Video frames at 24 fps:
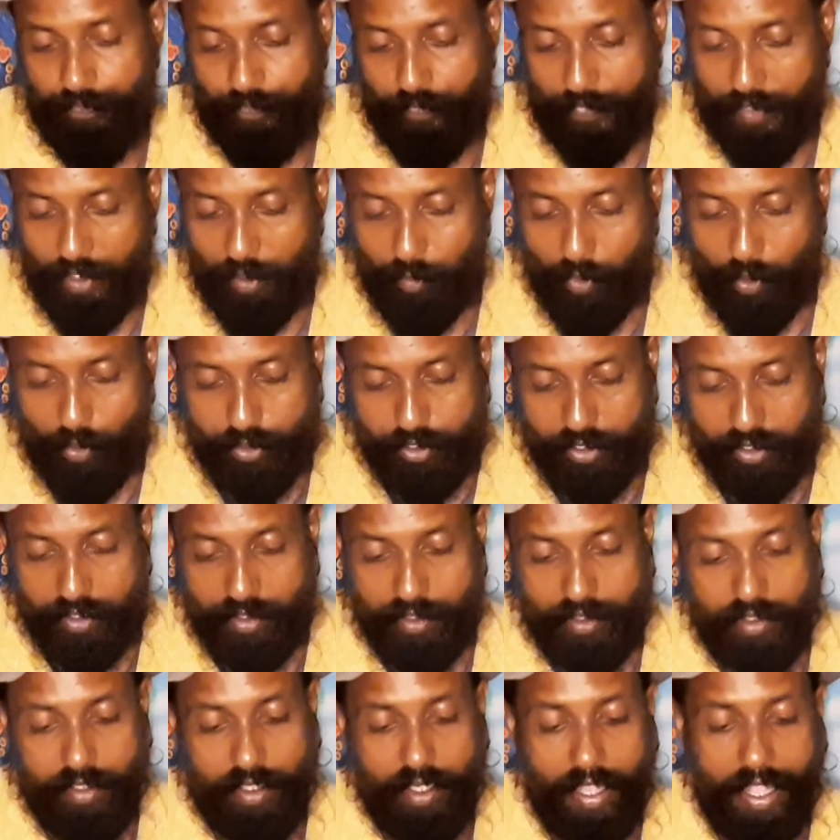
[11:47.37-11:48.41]

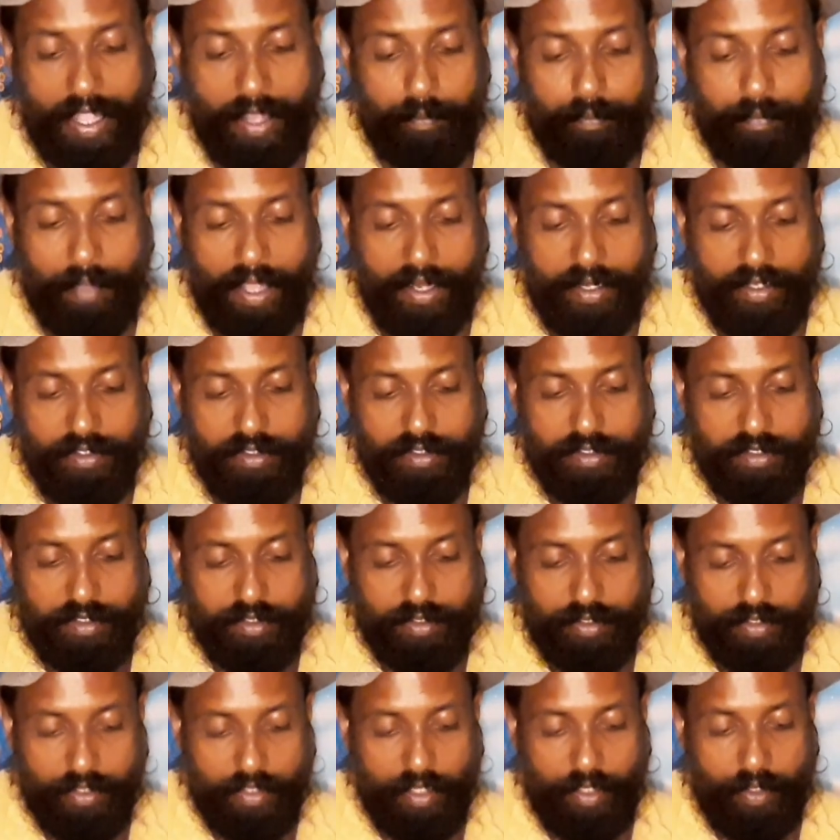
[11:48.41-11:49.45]
emotion and
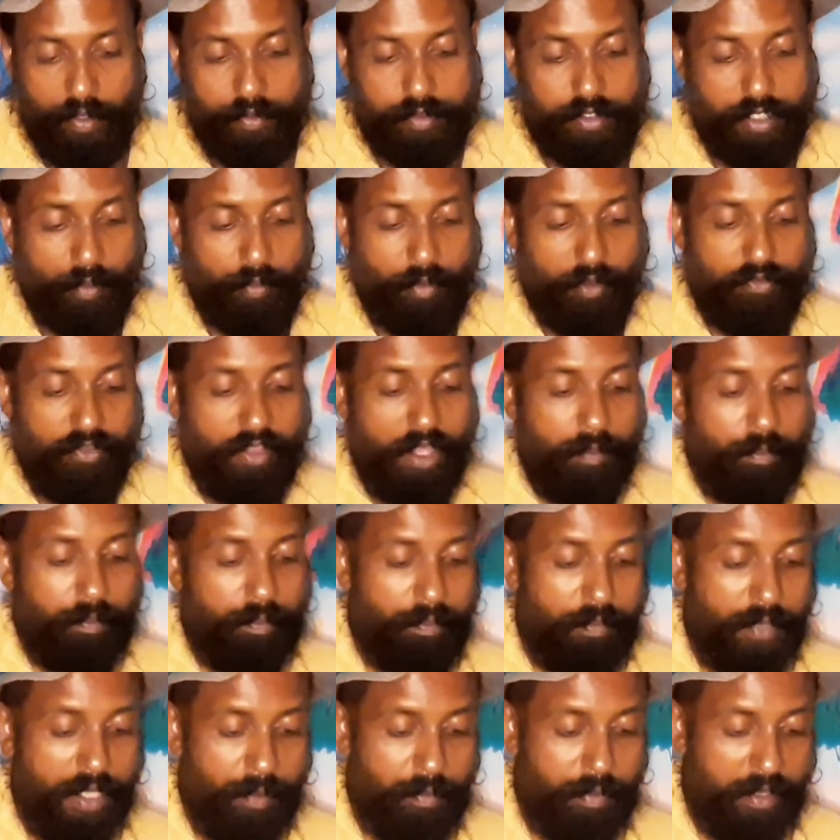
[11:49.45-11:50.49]
balance. Some of them
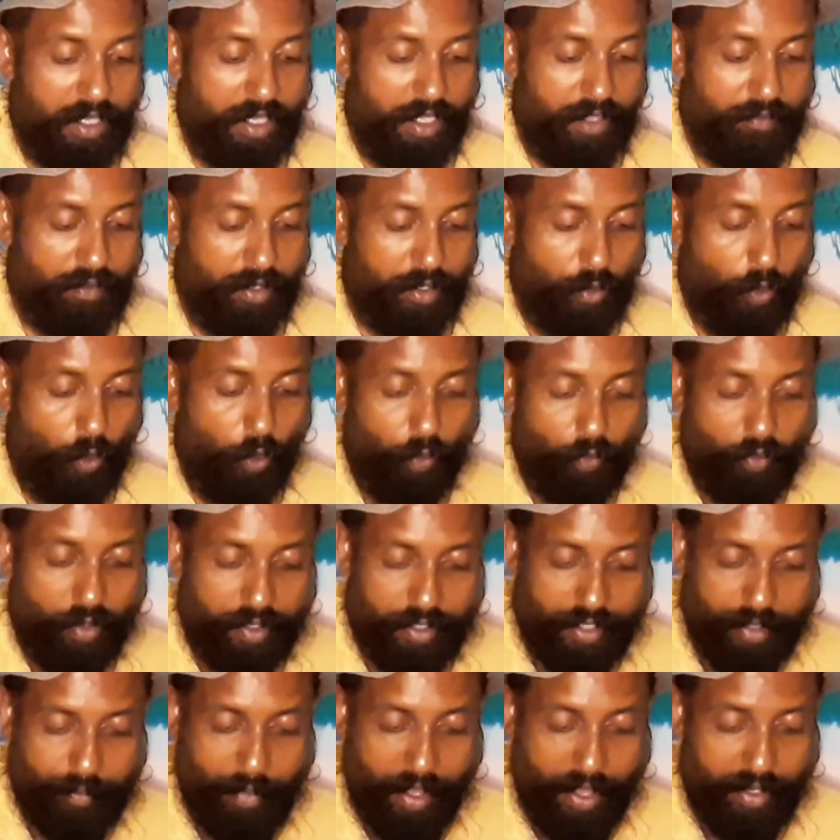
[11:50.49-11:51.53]
maybe even over
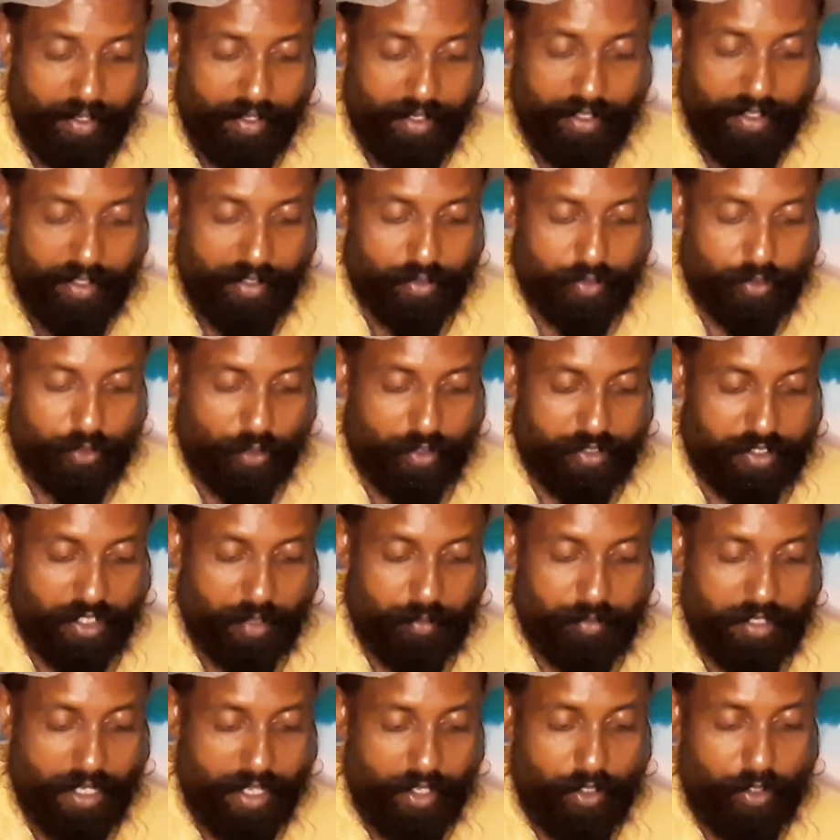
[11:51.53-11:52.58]
demanding. So it
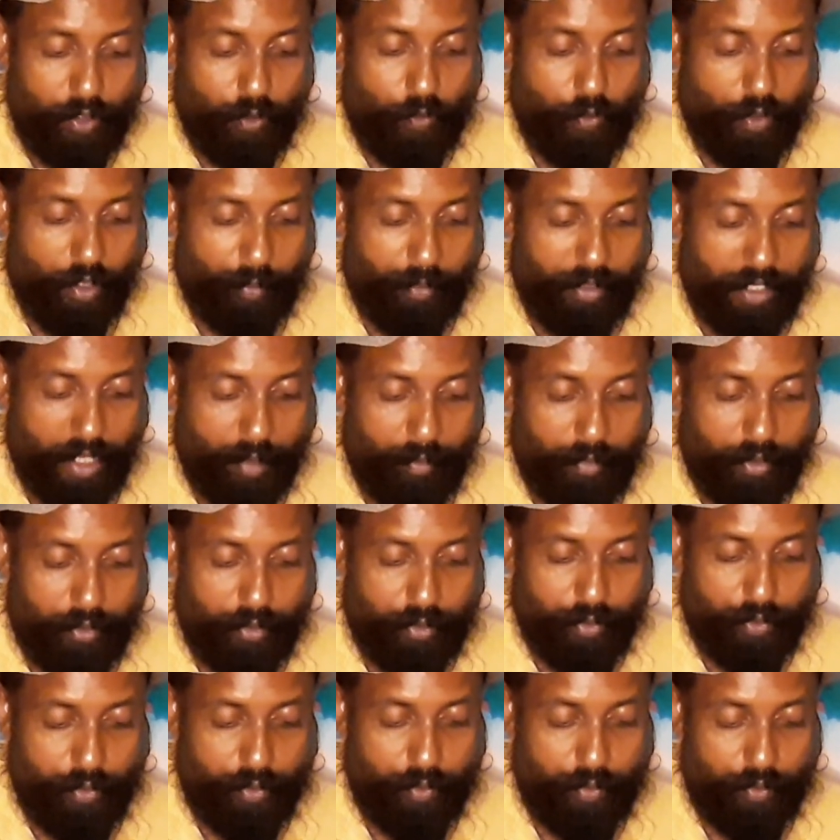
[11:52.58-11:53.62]
seems like you will be able
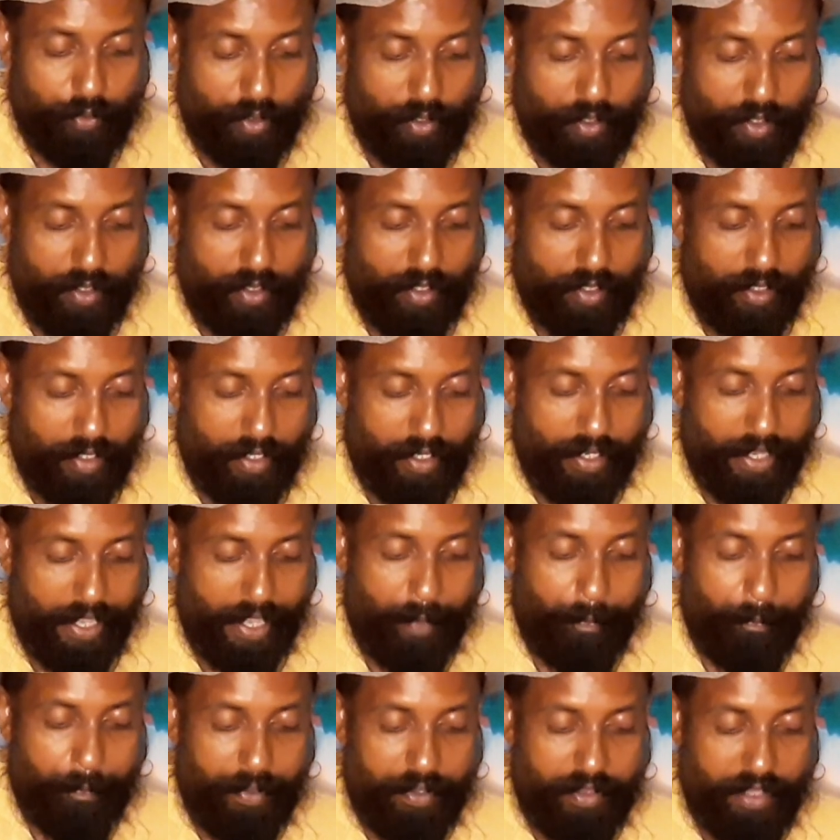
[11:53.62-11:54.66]
to
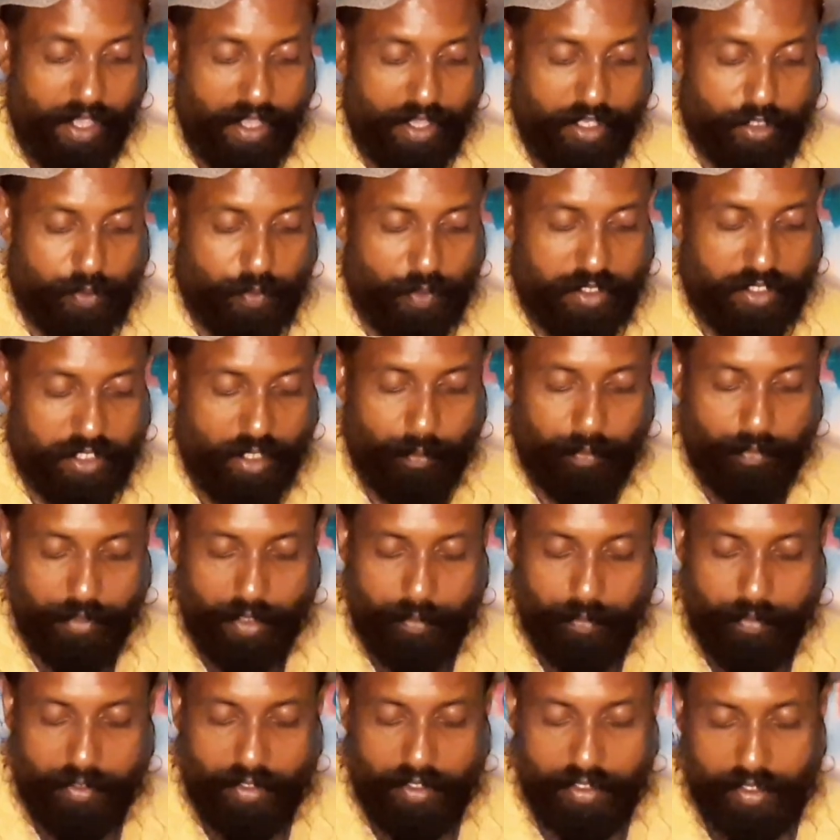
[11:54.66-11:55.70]
empathize with some
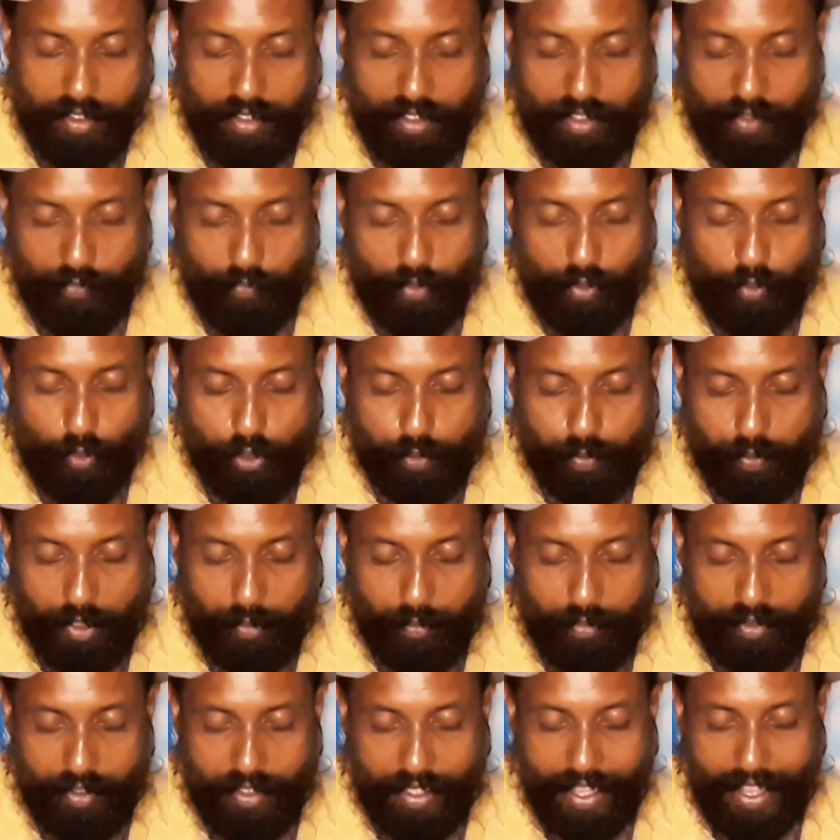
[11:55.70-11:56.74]
people, with those
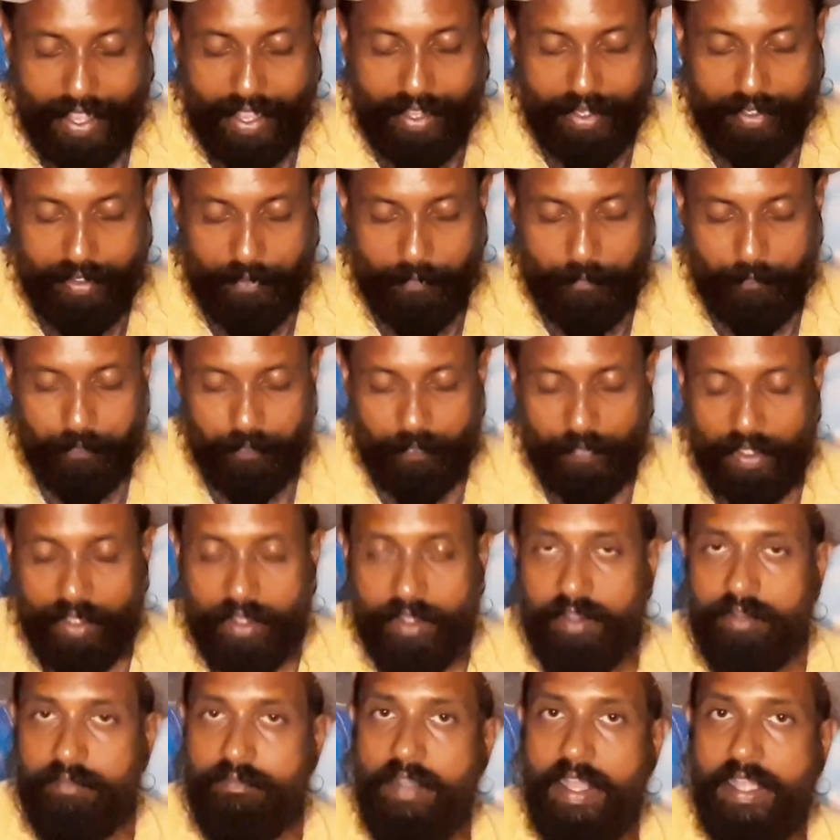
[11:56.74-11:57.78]
people, and
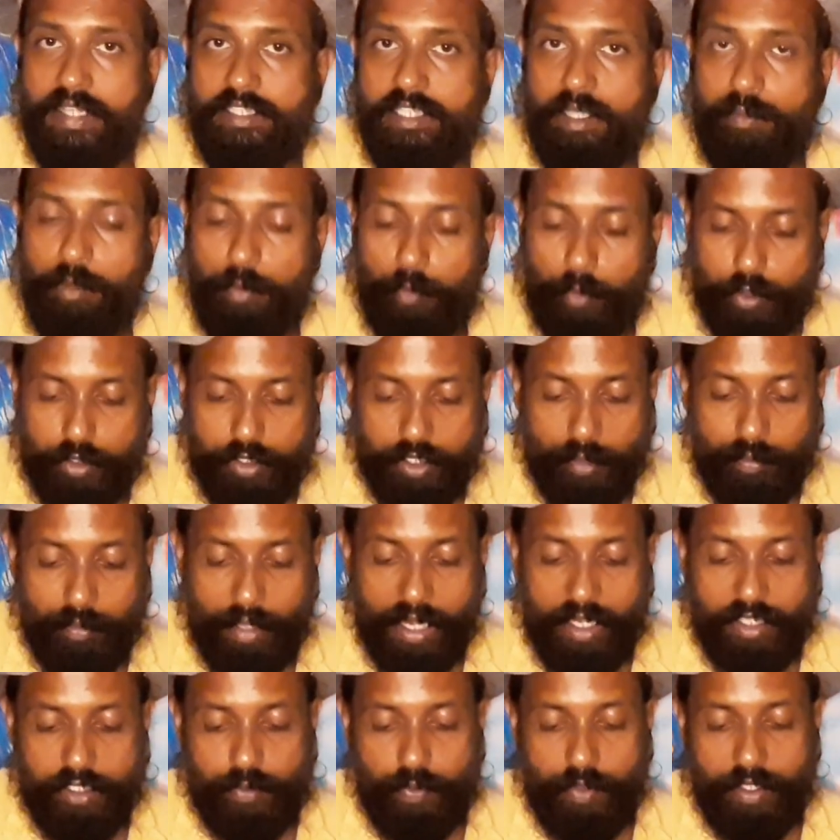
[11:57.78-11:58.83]
find some emotional
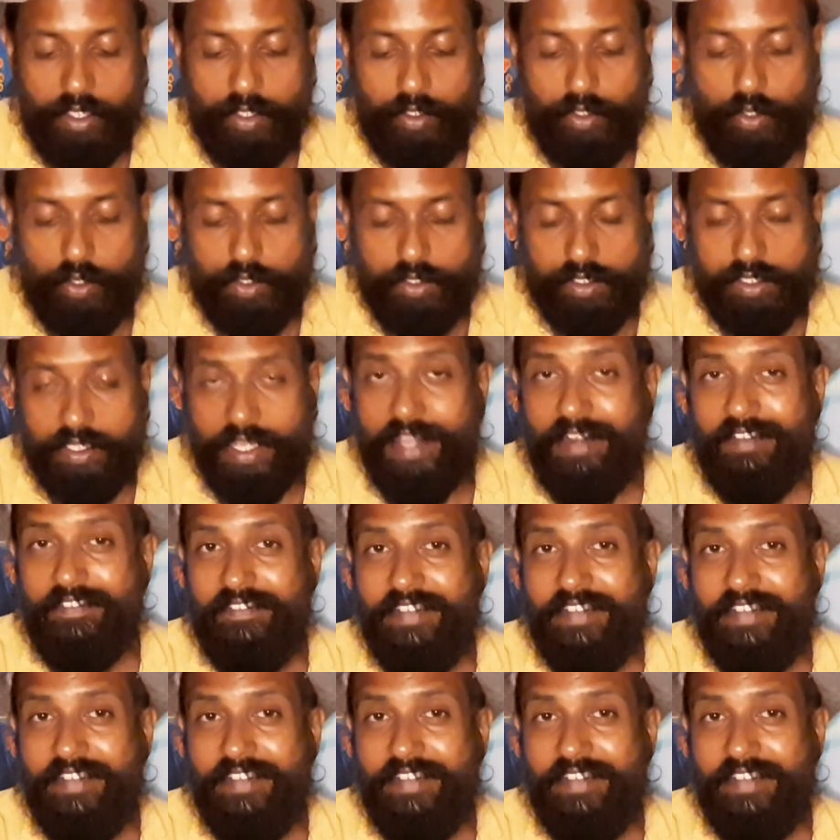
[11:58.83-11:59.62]
balance within yourself